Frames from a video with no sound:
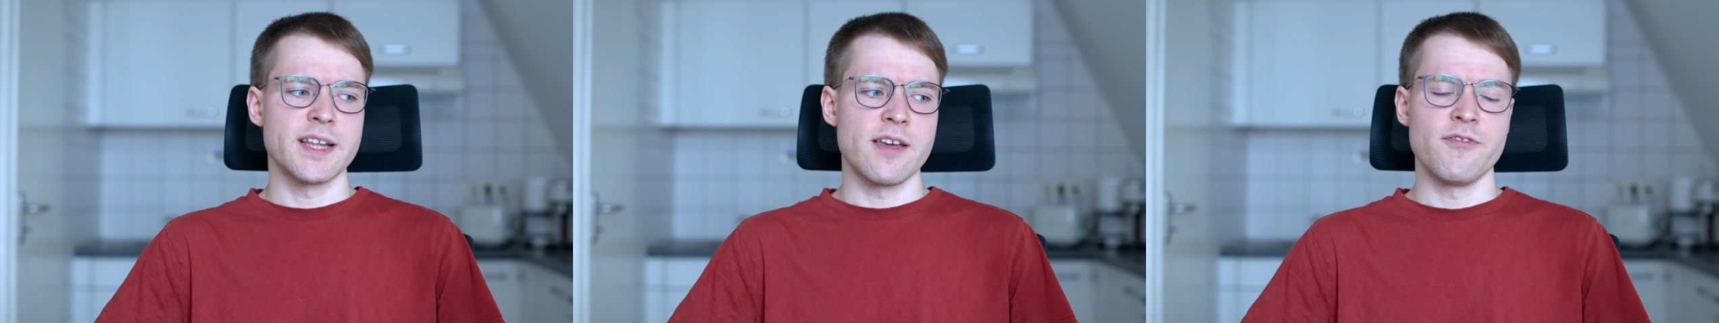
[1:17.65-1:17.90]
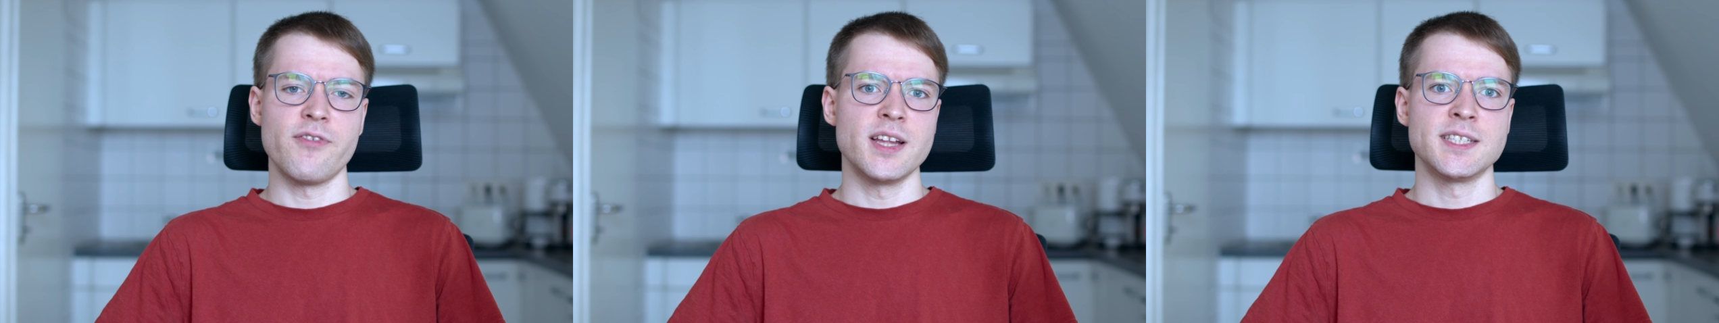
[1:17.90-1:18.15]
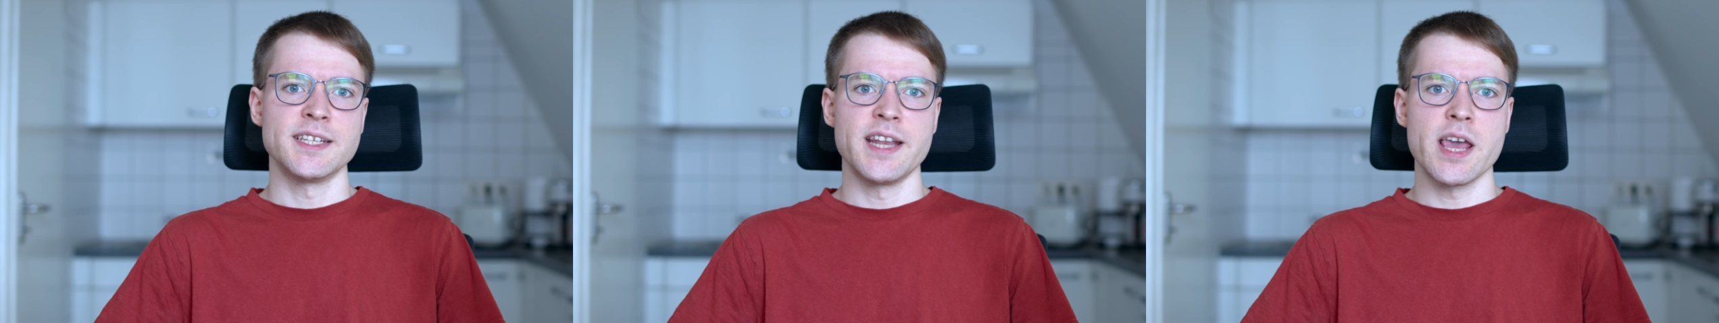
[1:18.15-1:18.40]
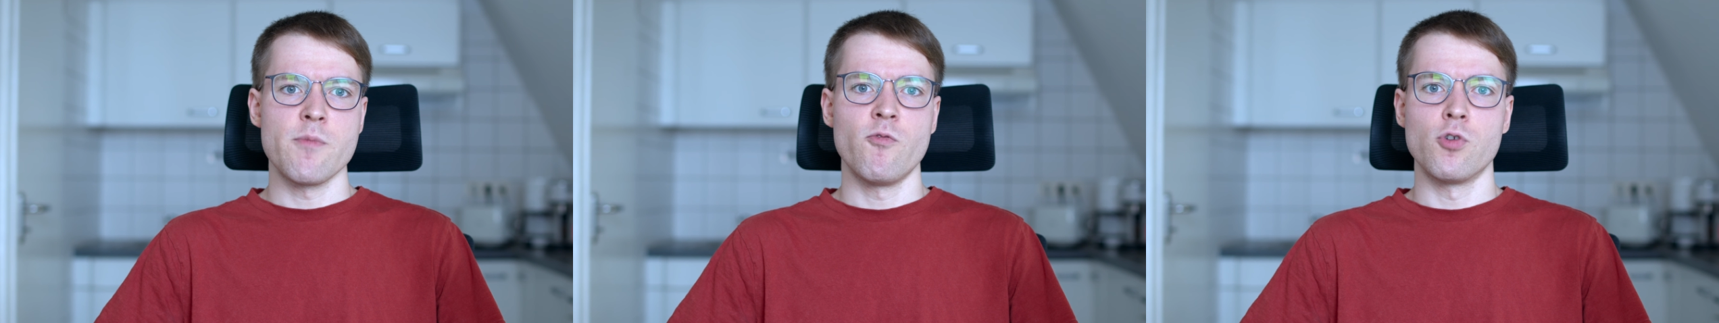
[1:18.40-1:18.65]
a fancy
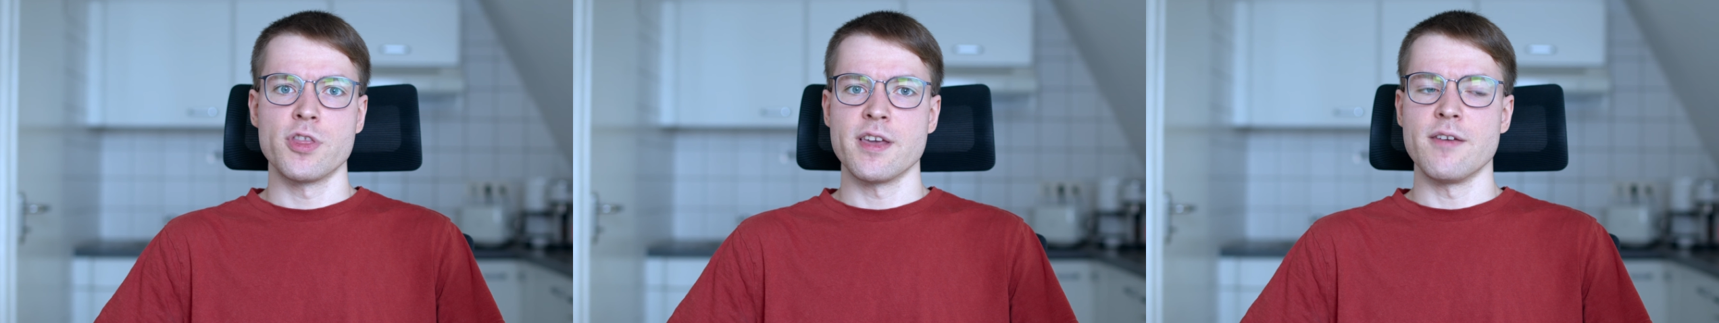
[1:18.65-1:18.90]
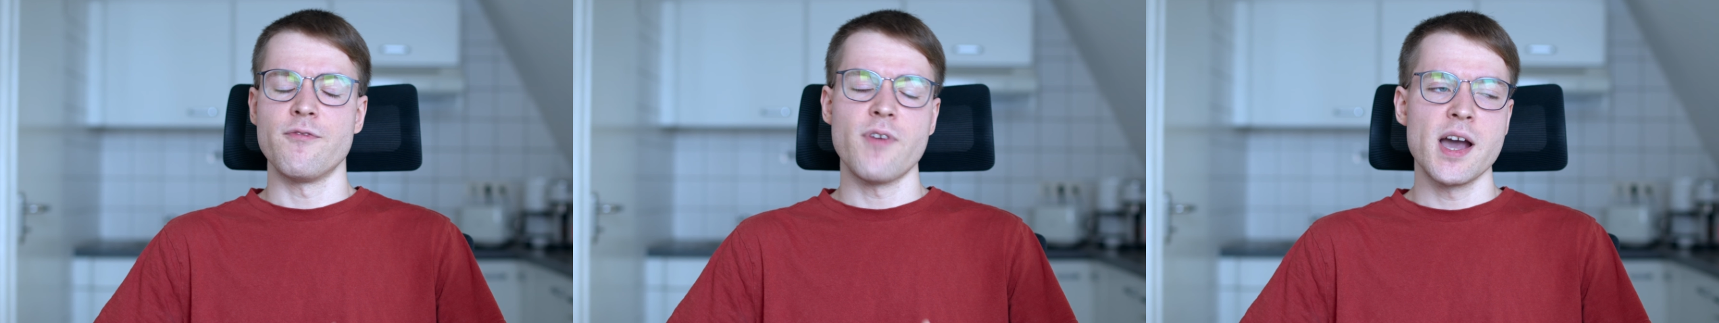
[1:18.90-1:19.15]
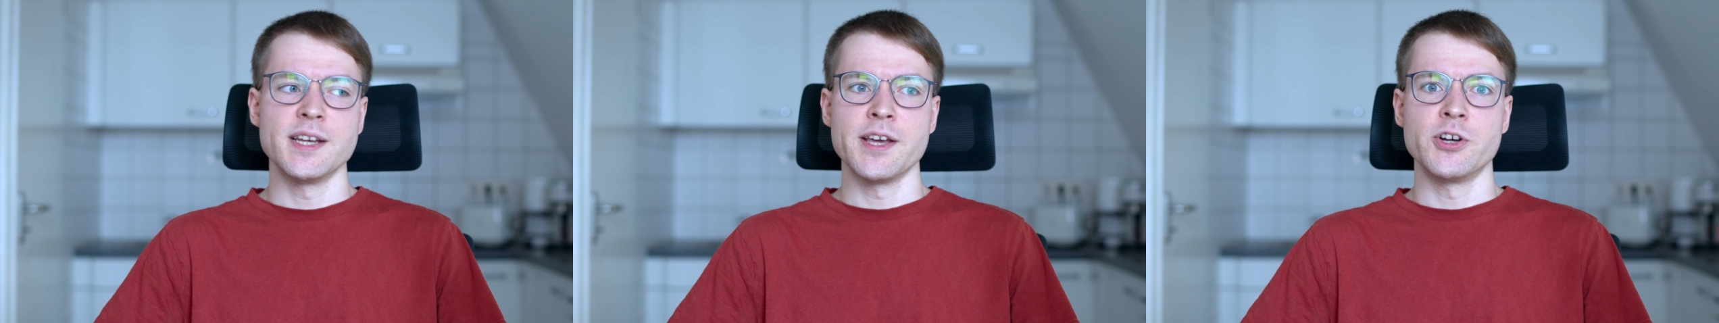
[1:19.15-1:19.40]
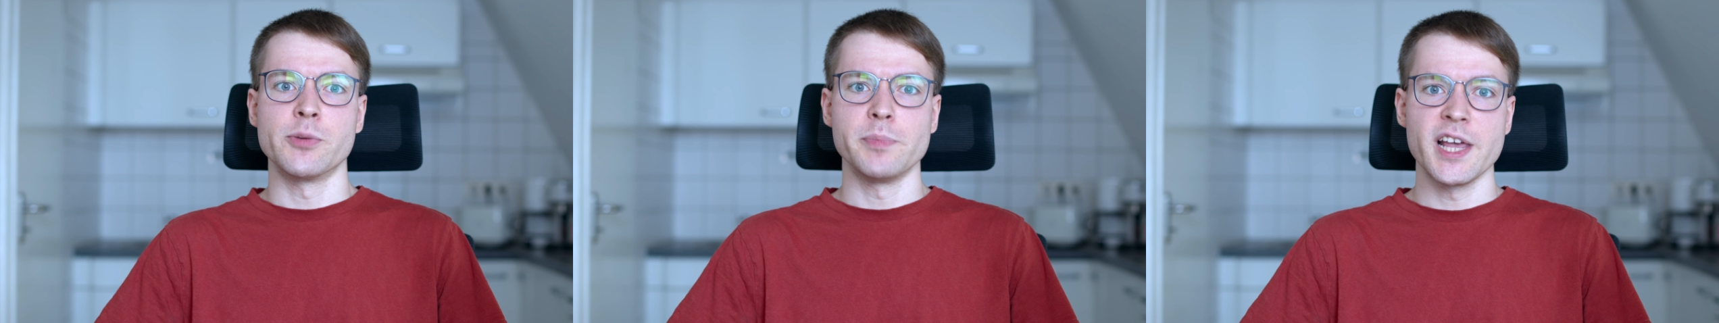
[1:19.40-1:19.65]
name for the find
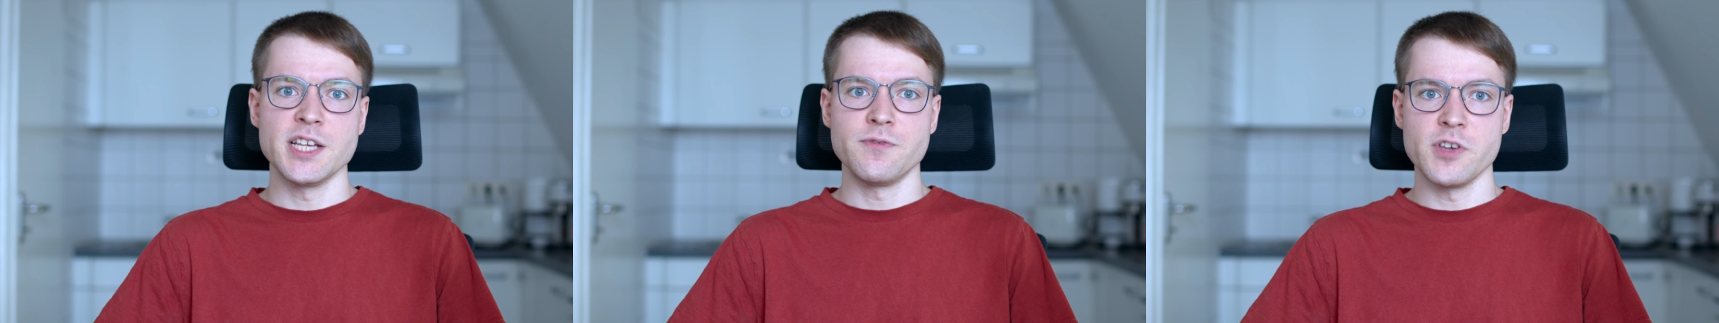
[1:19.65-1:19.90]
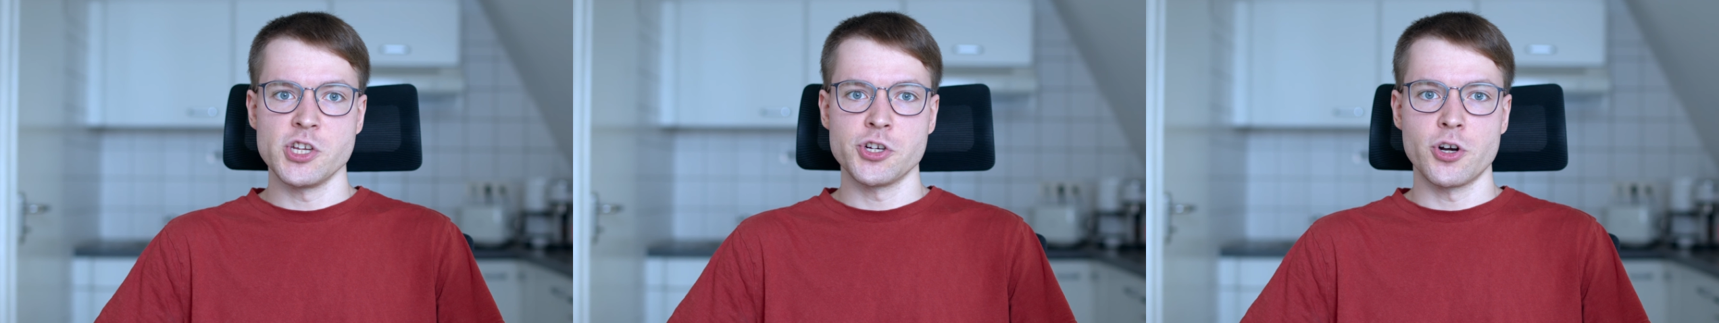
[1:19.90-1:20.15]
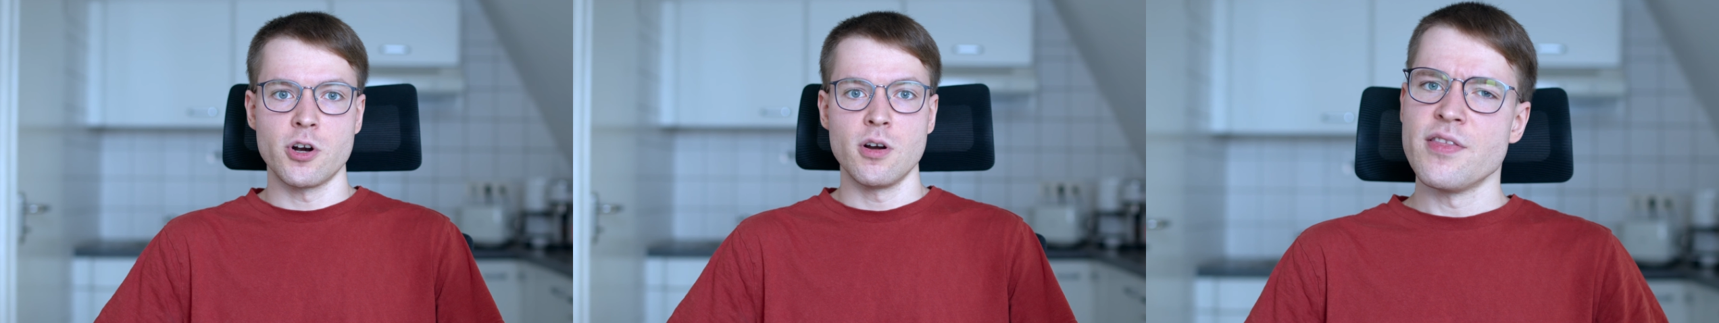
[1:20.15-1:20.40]
and replace feature.